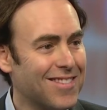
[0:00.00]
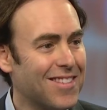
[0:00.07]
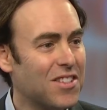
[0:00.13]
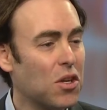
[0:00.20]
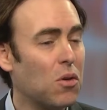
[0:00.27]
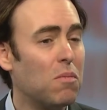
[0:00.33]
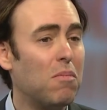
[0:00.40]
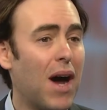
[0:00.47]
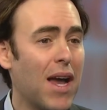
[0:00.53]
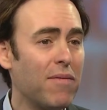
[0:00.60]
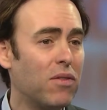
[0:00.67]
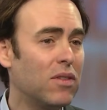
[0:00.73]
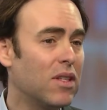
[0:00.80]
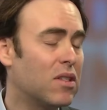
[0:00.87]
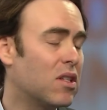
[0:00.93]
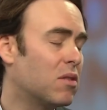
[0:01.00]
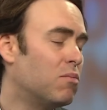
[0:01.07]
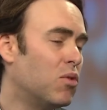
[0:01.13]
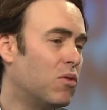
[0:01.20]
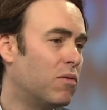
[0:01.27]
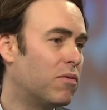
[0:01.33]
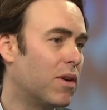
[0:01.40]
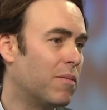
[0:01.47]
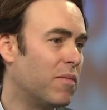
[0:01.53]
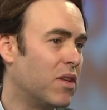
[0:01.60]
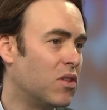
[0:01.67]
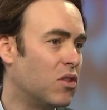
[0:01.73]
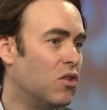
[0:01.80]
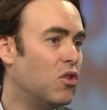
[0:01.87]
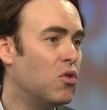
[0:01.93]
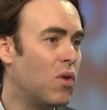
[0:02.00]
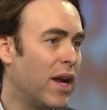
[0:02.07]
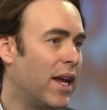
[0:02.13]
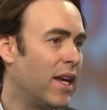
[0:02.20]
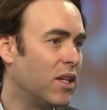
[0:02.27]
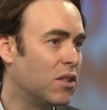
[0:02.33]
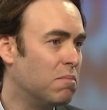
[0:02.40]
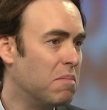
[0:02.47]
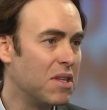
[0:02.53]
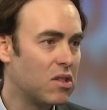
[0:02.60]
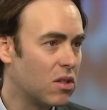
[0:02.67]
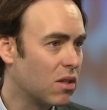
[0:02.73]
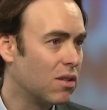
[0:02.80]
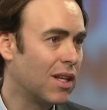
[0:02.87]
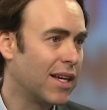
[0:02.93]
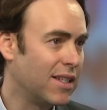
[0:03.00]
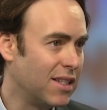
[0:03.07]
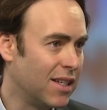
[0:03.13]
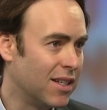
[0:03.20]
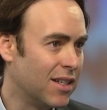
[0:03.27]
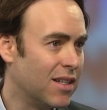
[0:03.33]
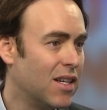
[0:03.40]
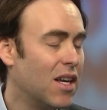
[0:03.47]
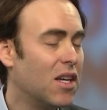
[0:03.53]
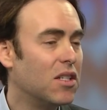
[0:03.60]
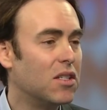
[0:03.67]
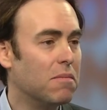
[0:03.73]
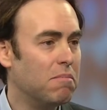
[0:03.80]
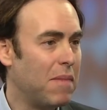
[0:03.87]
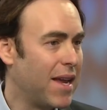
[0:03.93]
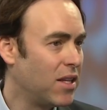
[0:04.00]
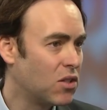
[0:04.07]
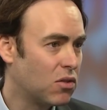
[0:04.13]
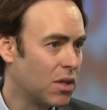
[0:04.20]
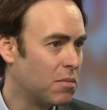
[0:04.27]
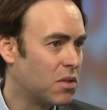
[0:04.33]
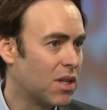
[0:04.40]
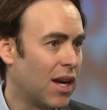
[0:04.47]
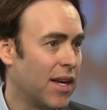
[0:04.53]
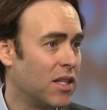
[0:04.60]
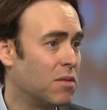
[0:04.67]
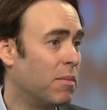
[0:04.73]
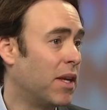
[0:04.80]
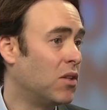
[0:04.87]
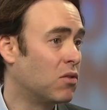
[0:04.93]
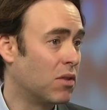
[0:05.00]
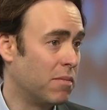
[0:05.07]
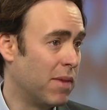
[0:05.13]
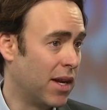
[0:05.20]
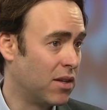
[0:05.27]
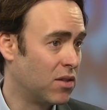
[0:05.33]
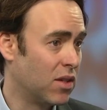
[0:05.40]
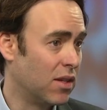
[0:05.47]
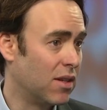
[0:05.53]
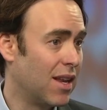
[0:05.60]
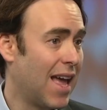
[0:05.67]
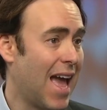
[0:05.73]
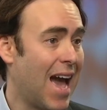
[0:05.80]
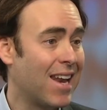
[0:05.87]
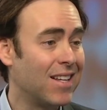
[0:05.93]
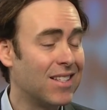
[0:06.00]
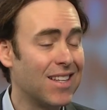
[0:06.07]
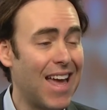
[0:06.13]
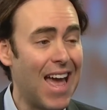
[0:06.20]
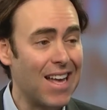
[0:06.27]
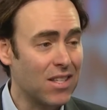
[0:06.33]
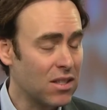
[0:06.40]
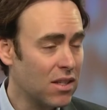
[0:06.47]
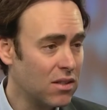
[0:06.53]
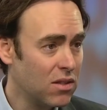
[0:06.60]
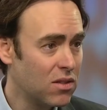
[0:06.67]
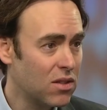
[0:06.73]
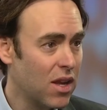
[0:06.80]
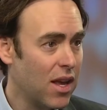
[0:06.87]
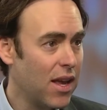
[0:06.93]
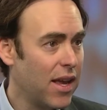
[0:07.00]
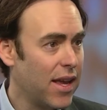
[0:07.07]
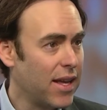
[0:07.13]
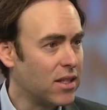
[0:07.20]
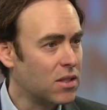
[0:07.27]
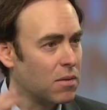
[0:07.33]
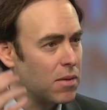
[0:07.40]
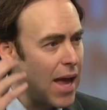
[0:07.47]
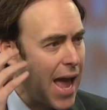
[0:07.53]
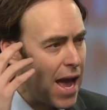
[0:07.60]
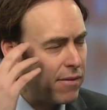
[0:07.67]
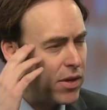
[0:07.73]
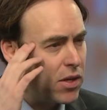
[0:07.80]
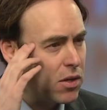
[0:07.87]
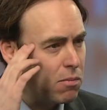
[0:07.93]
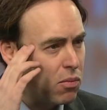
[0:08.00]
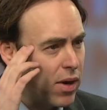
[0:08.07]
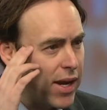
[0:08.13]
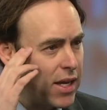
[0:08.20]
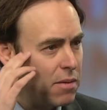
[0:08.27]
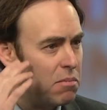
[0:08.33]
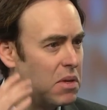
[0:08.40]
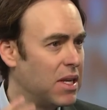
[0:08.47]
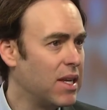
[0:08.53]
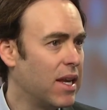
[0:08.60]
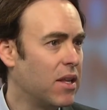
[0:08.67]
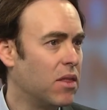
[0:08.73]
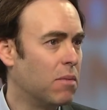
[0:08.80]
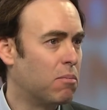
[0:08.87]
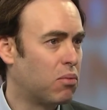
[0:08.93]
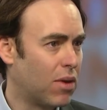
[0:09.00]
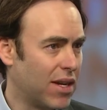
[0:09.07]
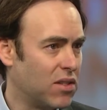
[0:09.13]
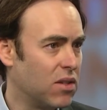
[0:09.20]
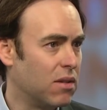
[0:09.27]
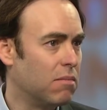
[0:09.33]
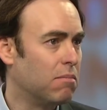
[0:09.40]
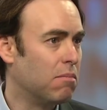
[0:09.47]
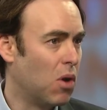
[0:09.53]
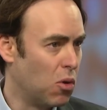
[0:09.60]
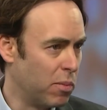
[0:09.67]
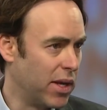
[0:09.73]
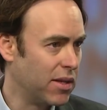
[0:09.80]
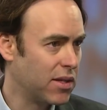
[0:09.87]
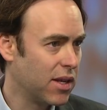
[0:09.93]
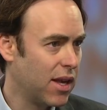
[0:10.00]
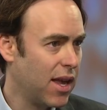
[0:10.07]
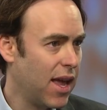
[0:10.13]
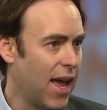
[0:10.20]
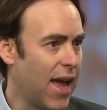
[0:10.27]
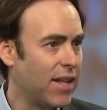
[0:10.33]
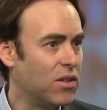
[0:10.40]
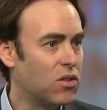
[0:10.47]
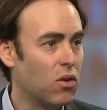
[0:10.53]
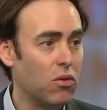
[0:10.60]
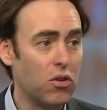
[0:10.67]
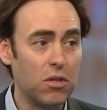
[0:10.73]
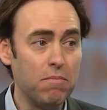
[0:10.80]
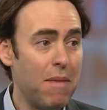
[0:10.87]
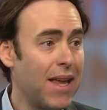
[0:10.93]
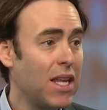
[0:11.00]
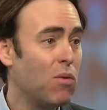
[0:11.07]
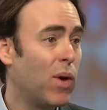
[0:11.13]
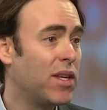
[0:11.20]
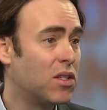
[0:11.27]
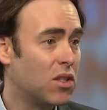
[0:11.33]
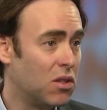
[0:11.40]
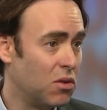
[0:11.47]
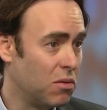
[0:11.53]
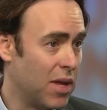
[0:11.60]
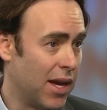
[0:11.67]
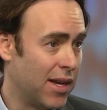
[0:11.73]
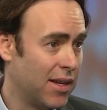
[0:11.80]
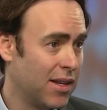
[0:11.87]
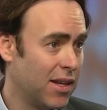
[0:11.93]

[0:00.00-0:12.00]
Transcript: So mindfulness has moved from this new age mystical idea to mainstream science, mainstream medicine. At its essence, it's having your brain be in the present moment. And so there's many ways to do that.